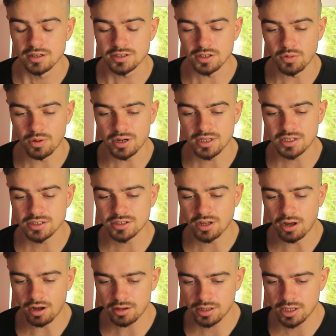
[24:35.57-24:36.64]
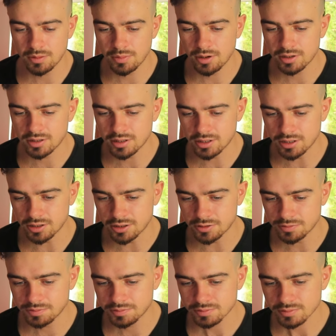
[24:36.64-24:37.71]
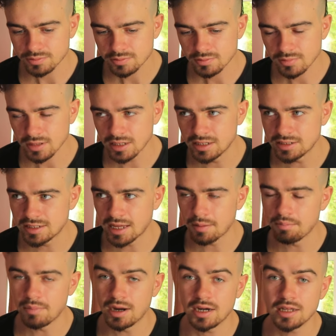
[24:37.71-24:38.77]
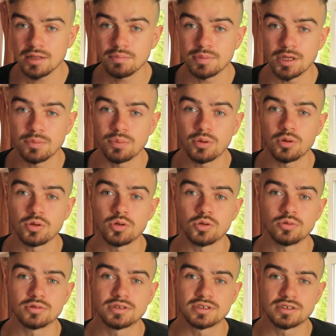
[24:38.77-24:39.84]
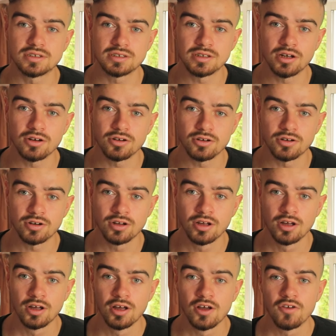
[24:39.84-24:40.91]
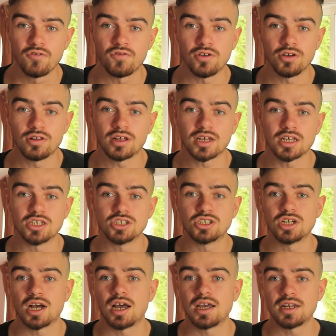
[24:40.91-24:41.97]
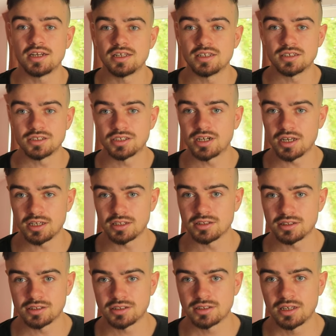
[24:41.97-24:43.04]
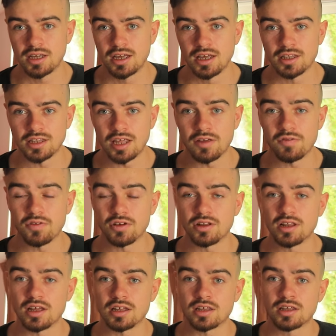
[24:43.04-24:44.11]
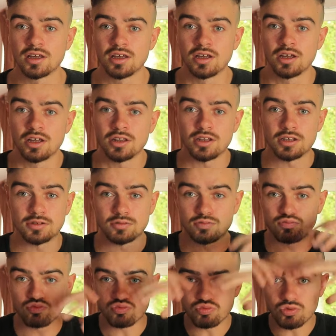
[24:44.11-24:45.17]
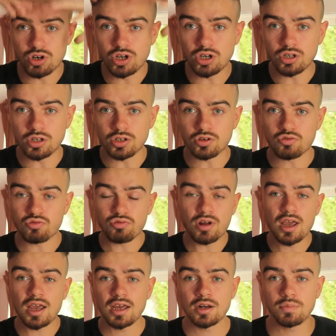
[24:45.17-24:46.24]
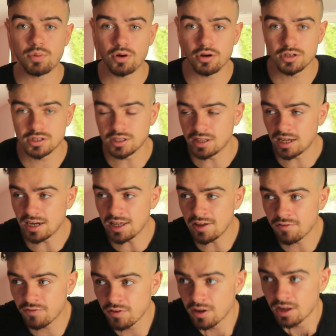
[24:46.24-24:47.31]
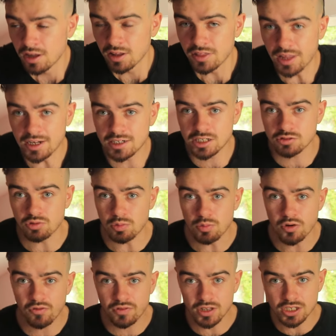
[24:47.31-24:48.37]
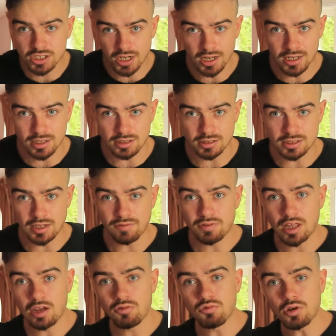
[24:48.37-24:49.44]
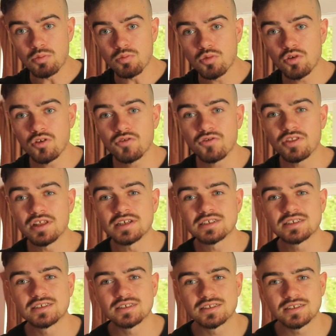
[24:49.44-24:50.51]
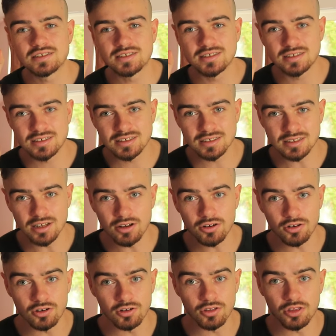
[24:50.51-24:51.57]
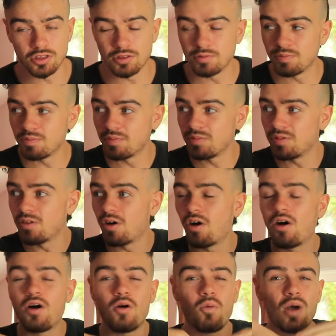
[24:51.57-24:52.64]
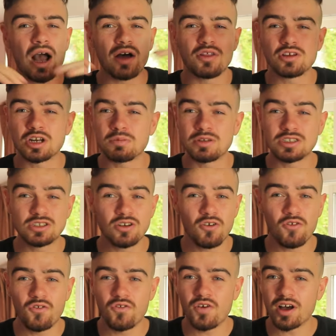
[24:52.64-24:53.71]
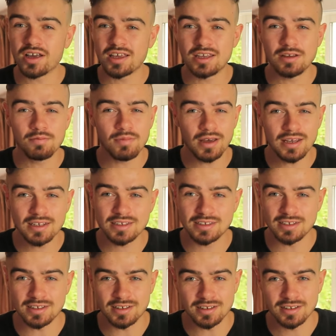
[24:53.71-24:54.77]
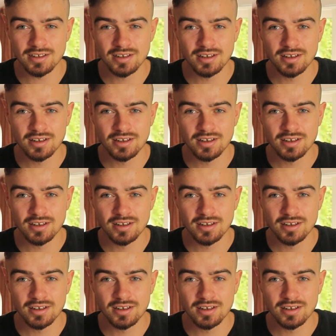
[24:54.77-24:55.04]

So, what he's talking about here is that many people who stutter feel like a giant in chains. They feel like this really grand person that if they just remove the chains, if they remove this stutter, oh wow, they're gonna be so fucking amazing.